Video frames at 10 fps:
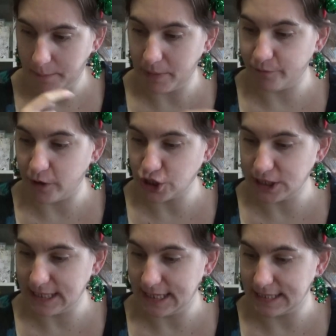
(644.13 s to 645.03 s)
But
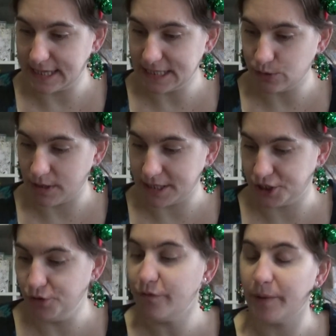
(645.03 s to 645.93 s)
fortunately this one is
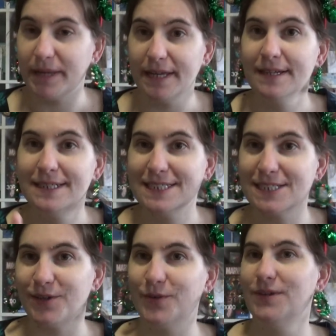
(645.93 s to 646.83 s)
new for me
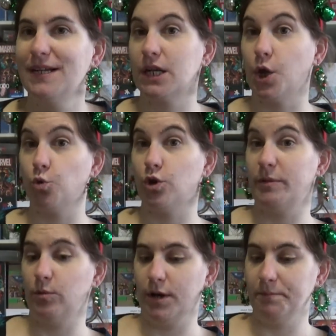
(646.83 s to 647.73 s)
so no
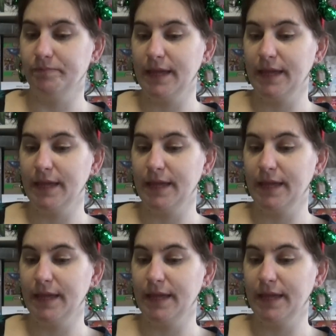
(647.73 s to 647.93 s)
double one.